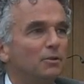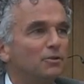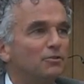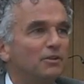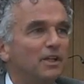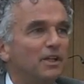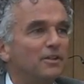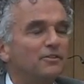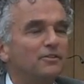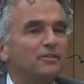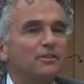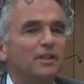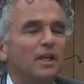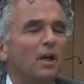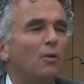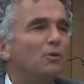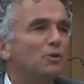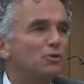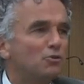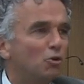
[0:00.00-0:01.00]
What's that?
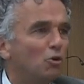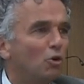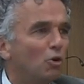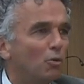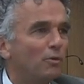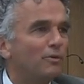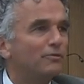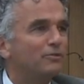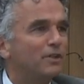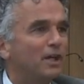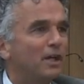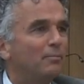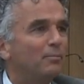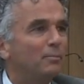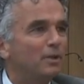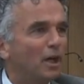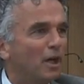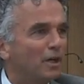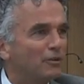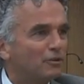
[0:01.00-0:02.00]
Yeah, we talk with
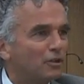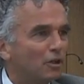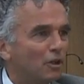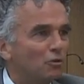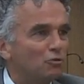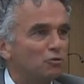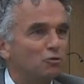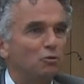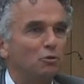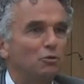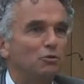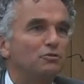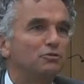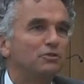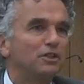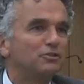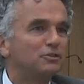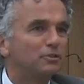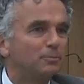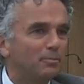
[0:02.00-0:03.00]
them behind closed
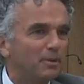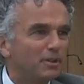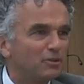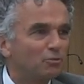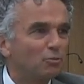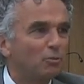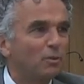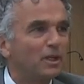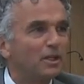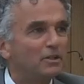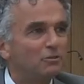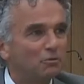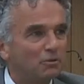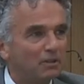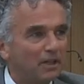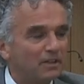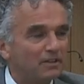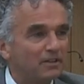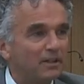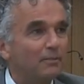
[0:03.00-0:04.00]
doors. That's the best way
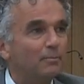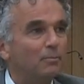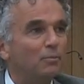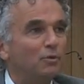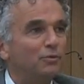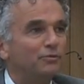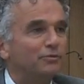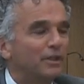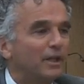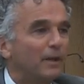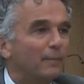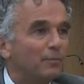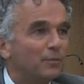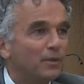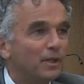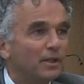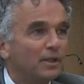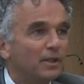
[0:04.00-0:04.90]
to get them moving.